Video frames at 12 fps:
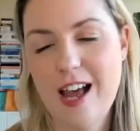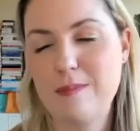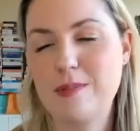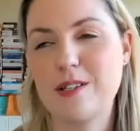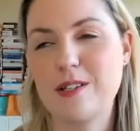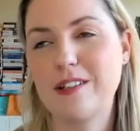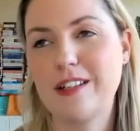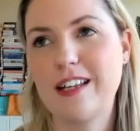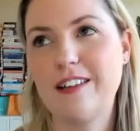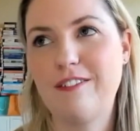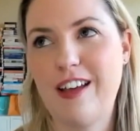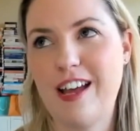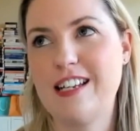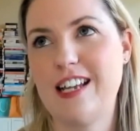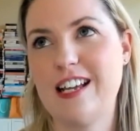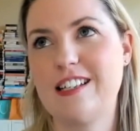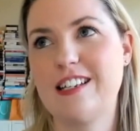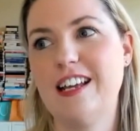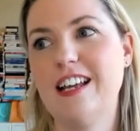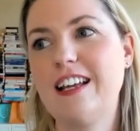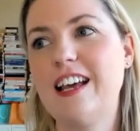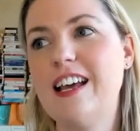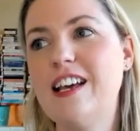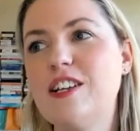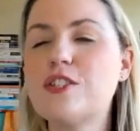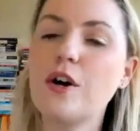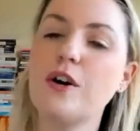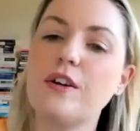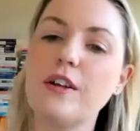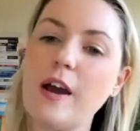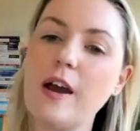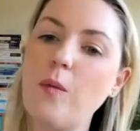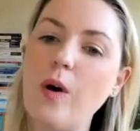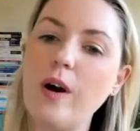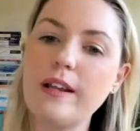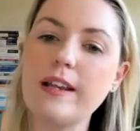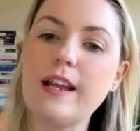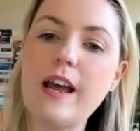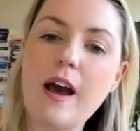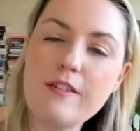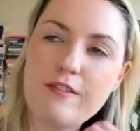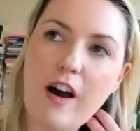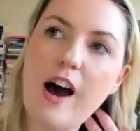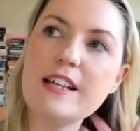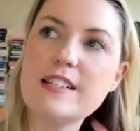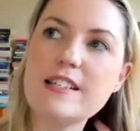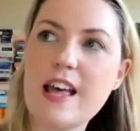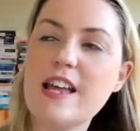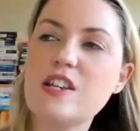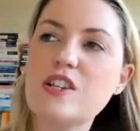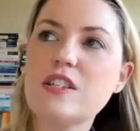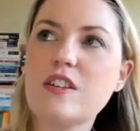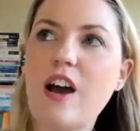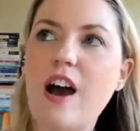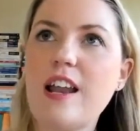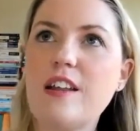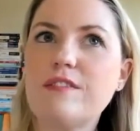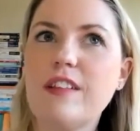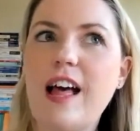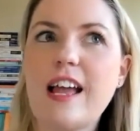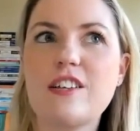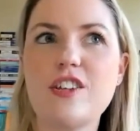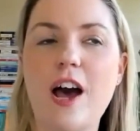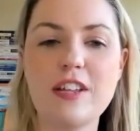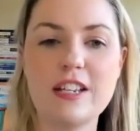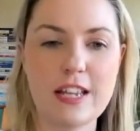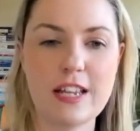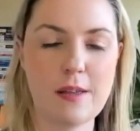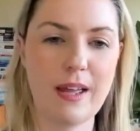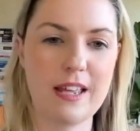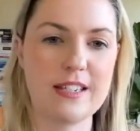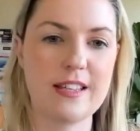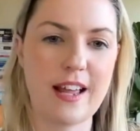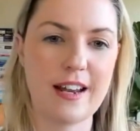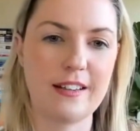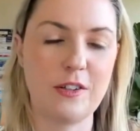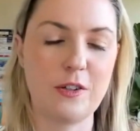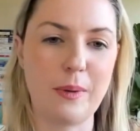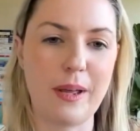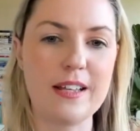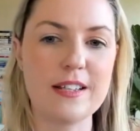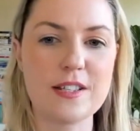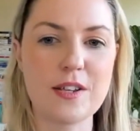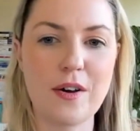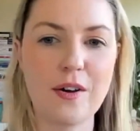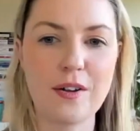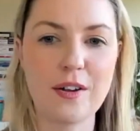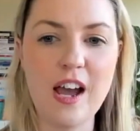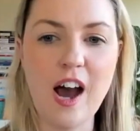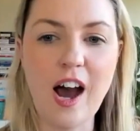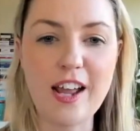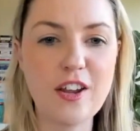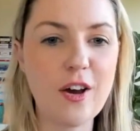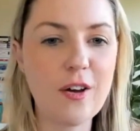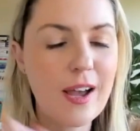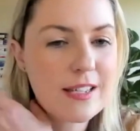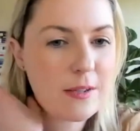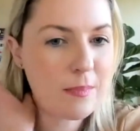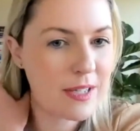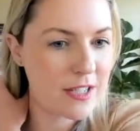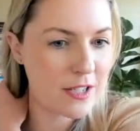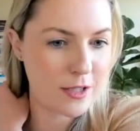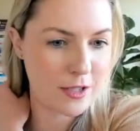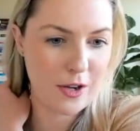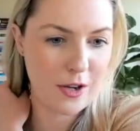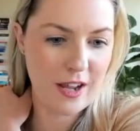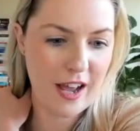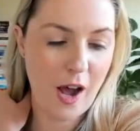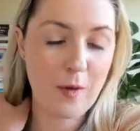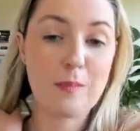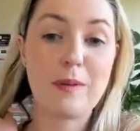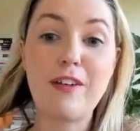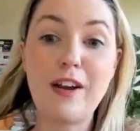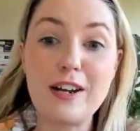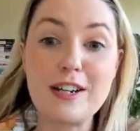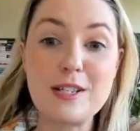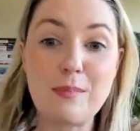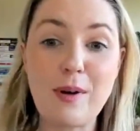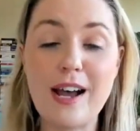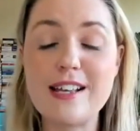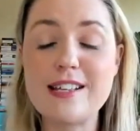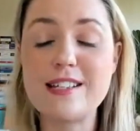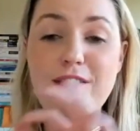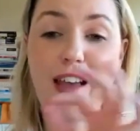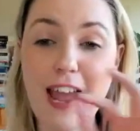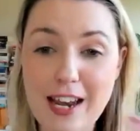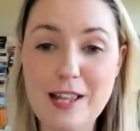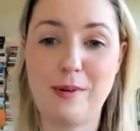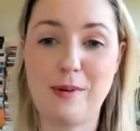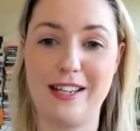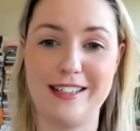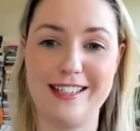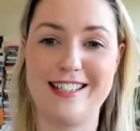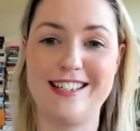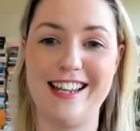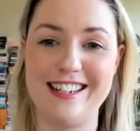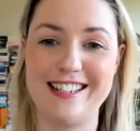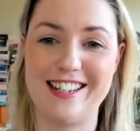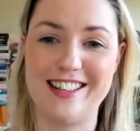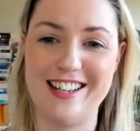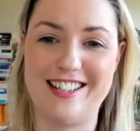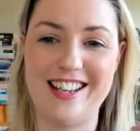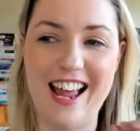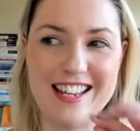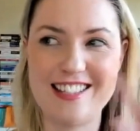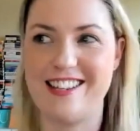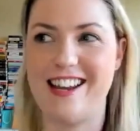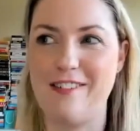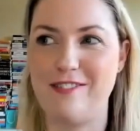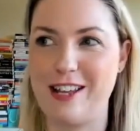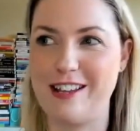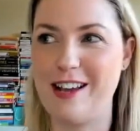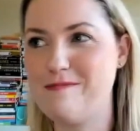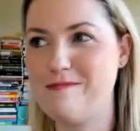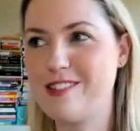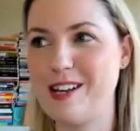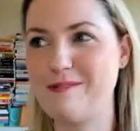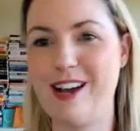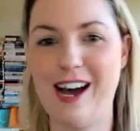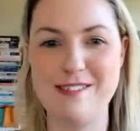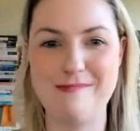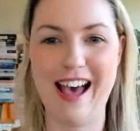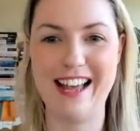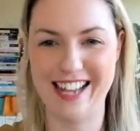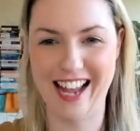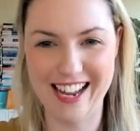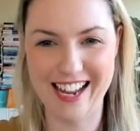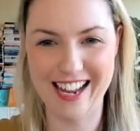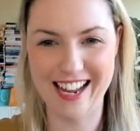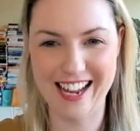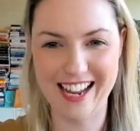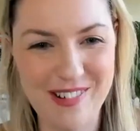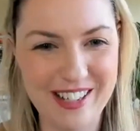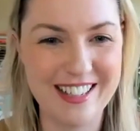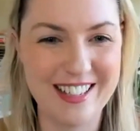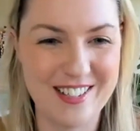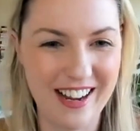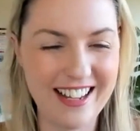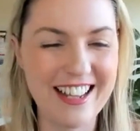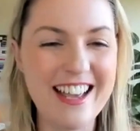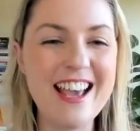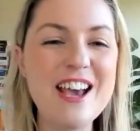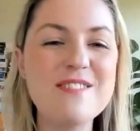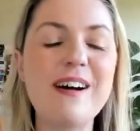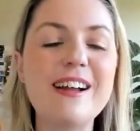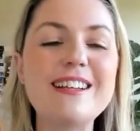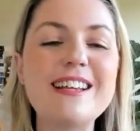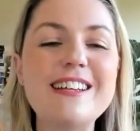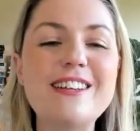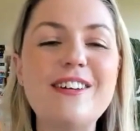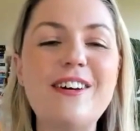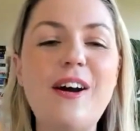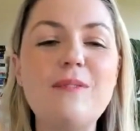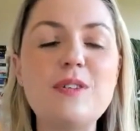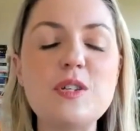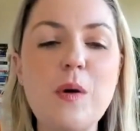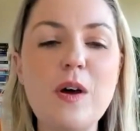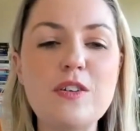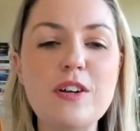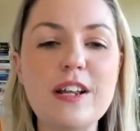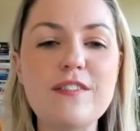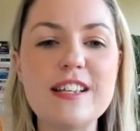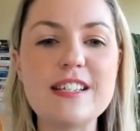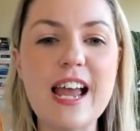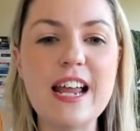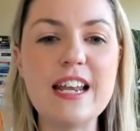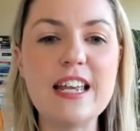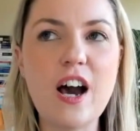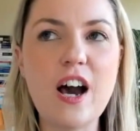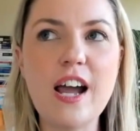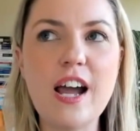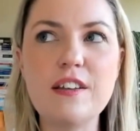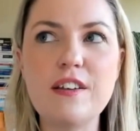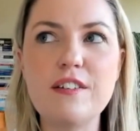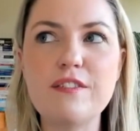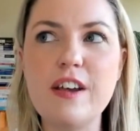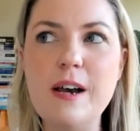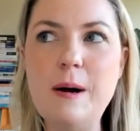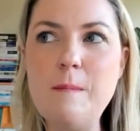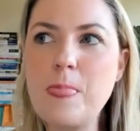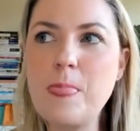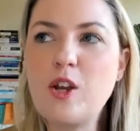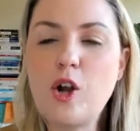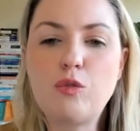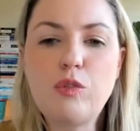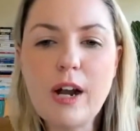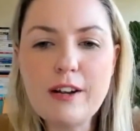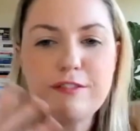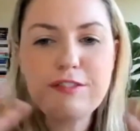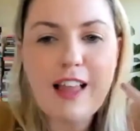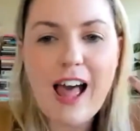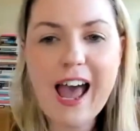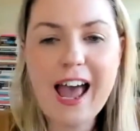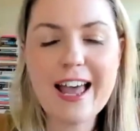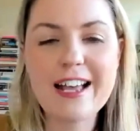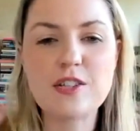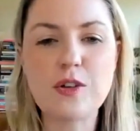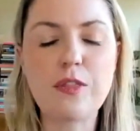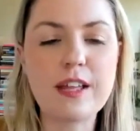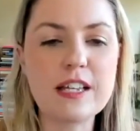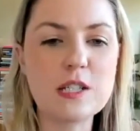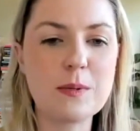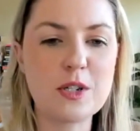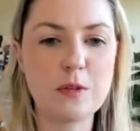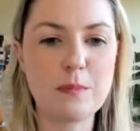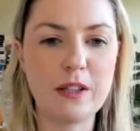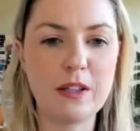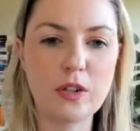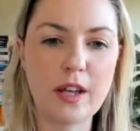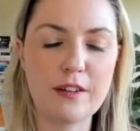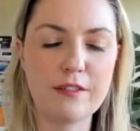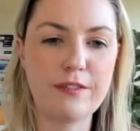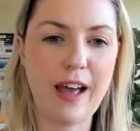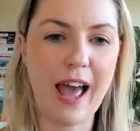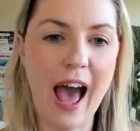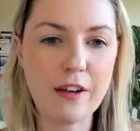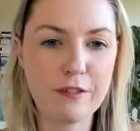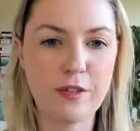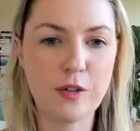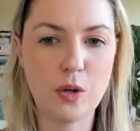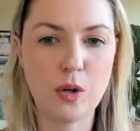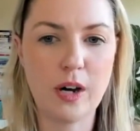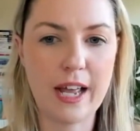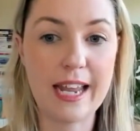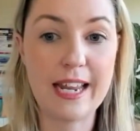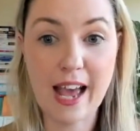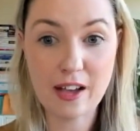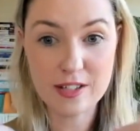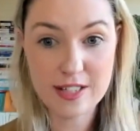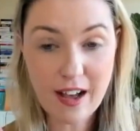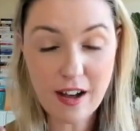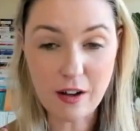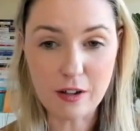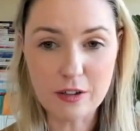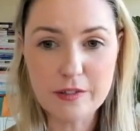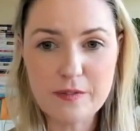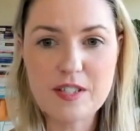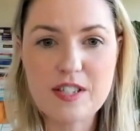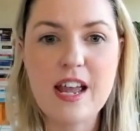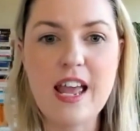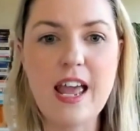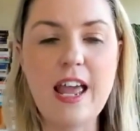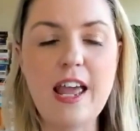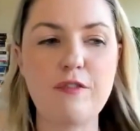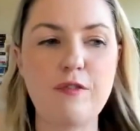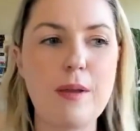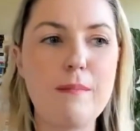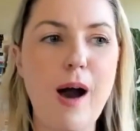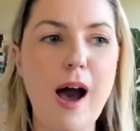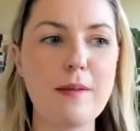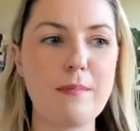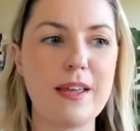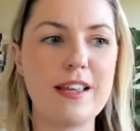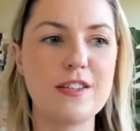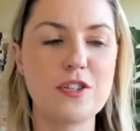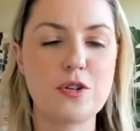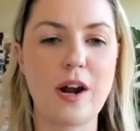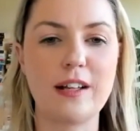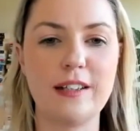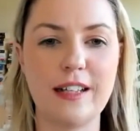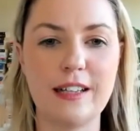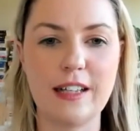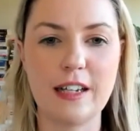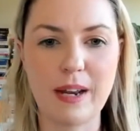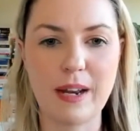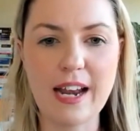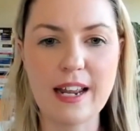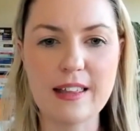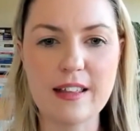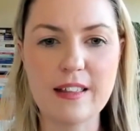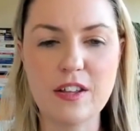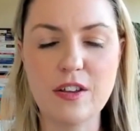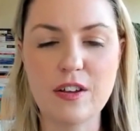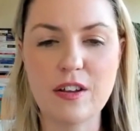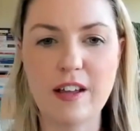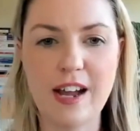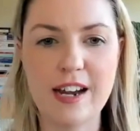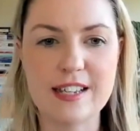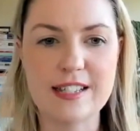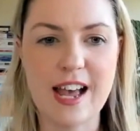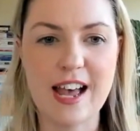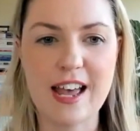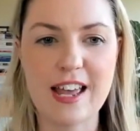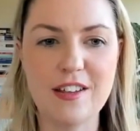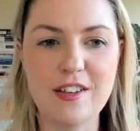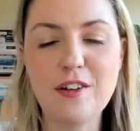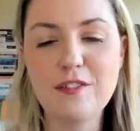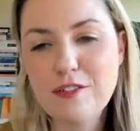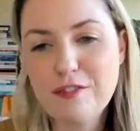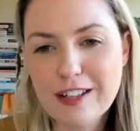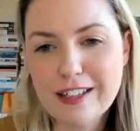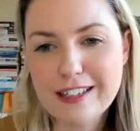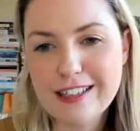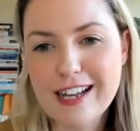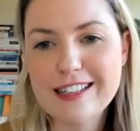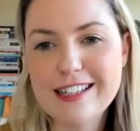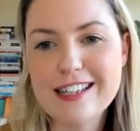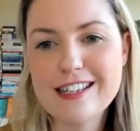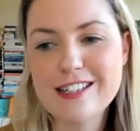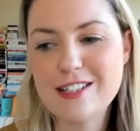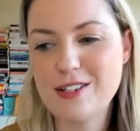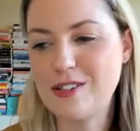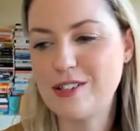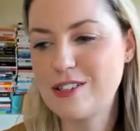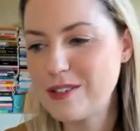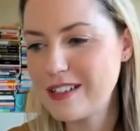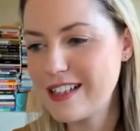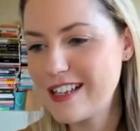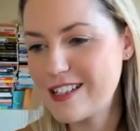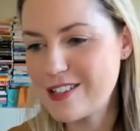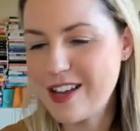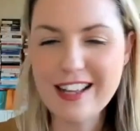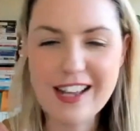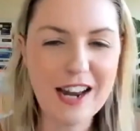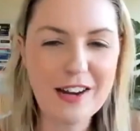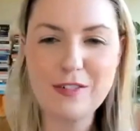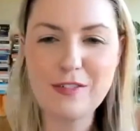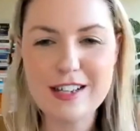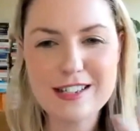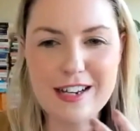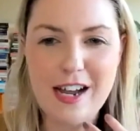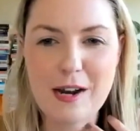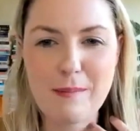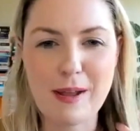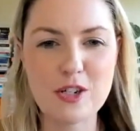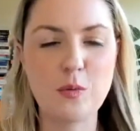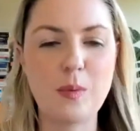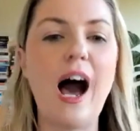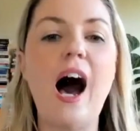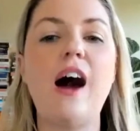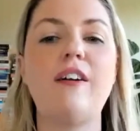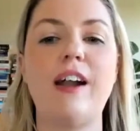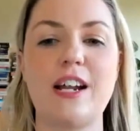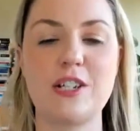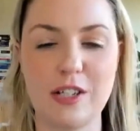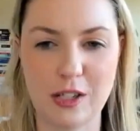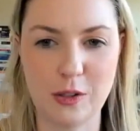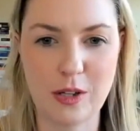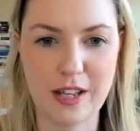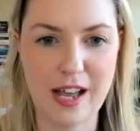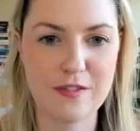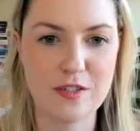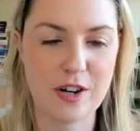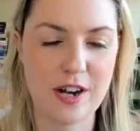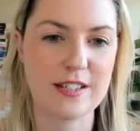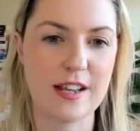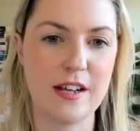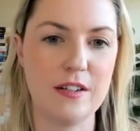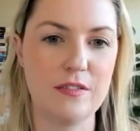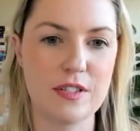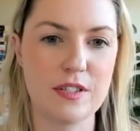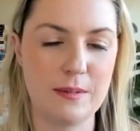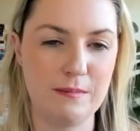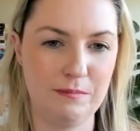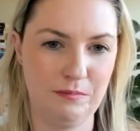absolutely fantastic. So what advice then, just kind of like diving deeper into that a little bit. So I know as a business owner, I would be very surprised if anybody listening to this isn't having some kind of bad day at some point this week. But, you know, I'm just wondering if there's any kind of, you know, red flags or things we should be looking out for in ourselves if we might be struggling a little bit. Anything that you can kind of say, you know, if you're feeling like this or doing this, or any kind of advice to kind of make sure we are actually looking after ourselves.